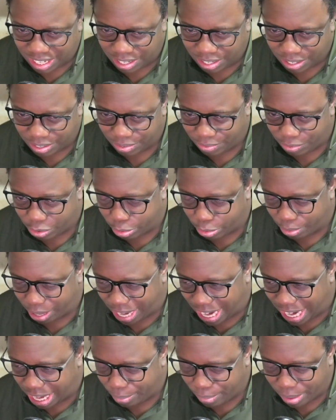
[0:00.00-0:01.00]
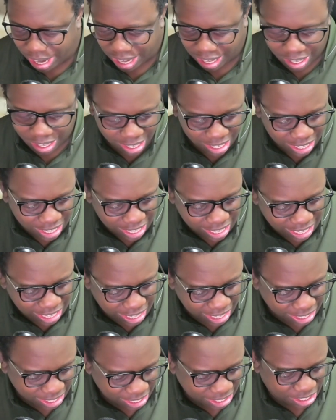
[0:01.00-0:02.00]
from Caliban,
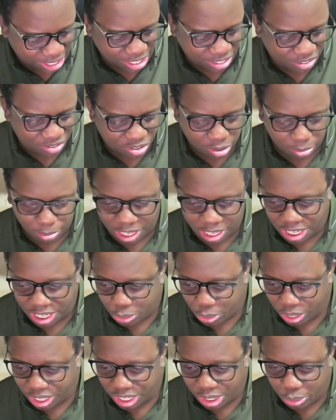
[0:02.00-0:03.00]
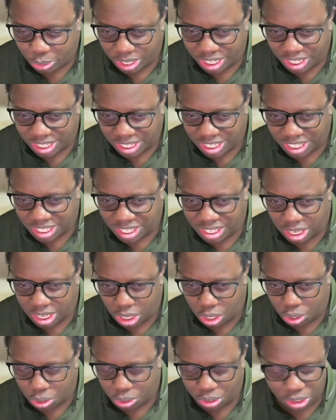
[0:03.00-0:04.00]
and this is from their 2026
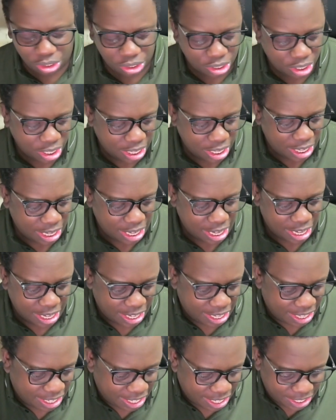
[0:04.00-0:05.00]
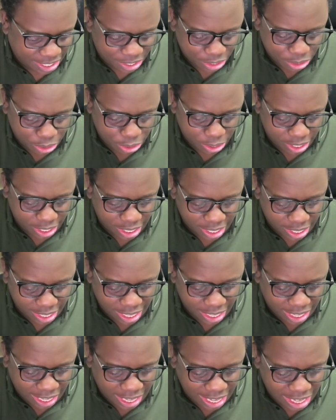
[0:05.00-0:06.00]
launch, and it's called
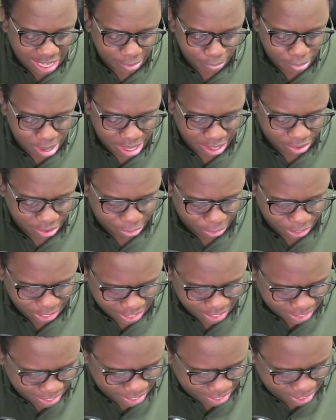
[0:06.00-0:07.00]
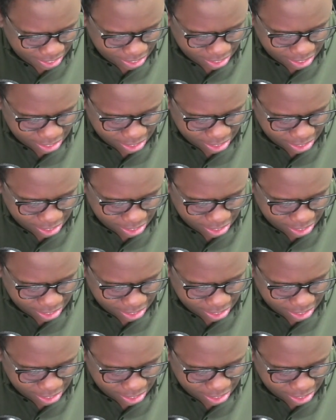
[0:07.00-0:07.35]
the Caliban Rix